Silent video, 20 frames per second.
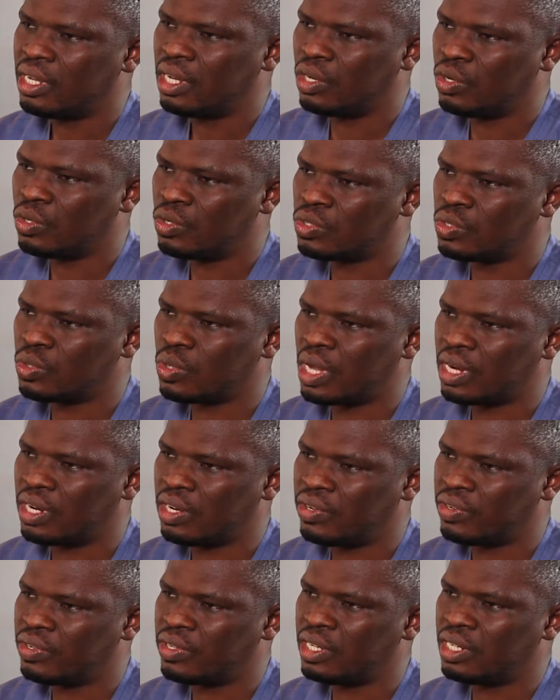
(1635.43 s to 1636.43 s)
And also, at
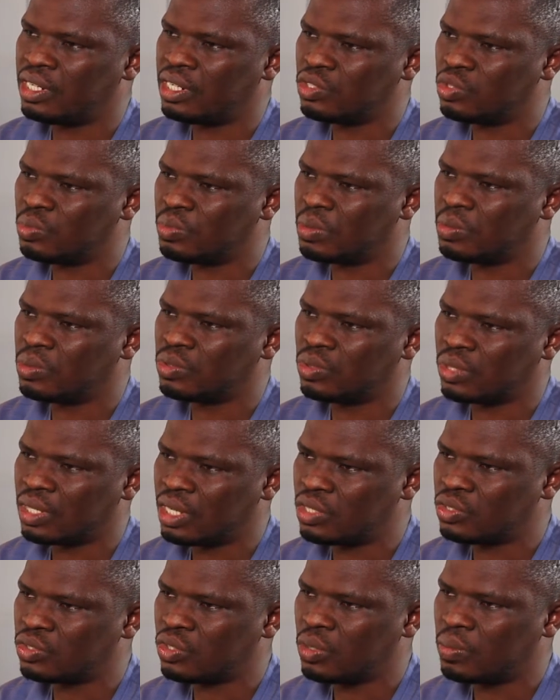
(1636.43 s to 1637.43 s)
the end of the day, they should be able to
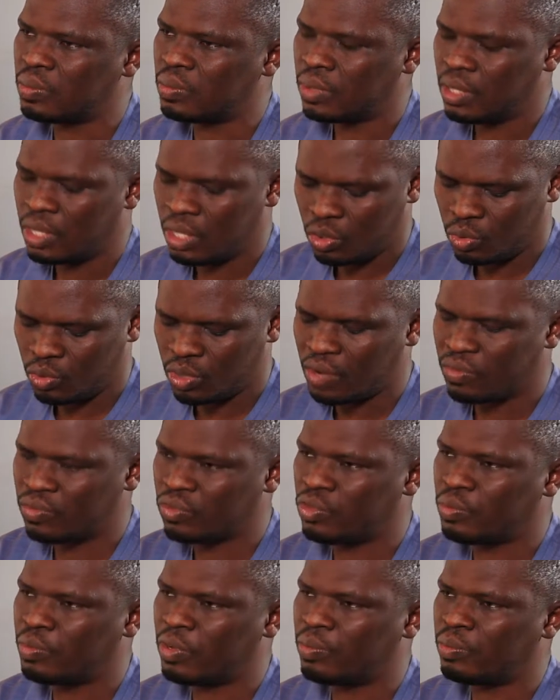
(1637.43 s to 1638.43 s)
get job. You have
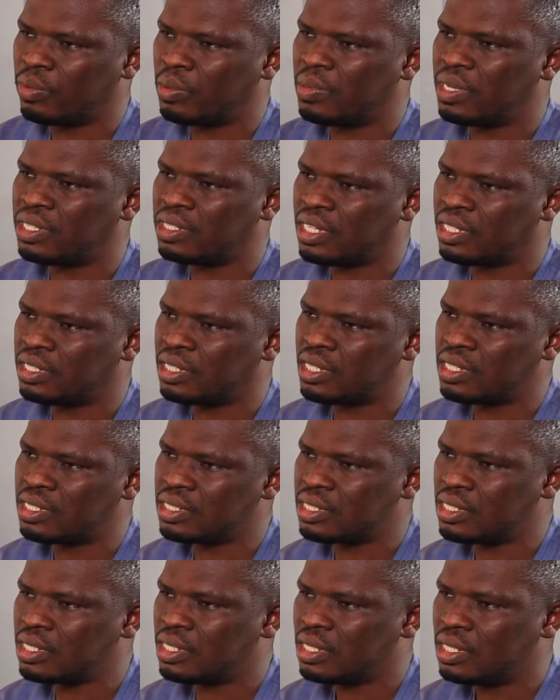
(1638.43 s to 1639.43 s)
Youth Employment
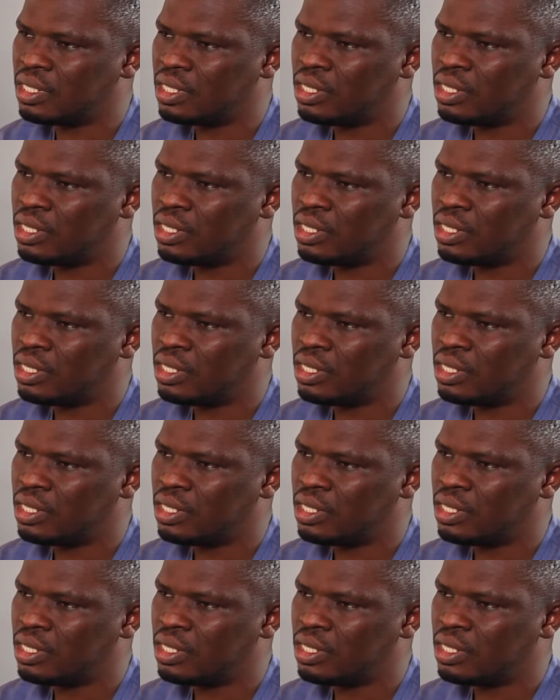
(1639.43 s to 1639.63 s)
Agency.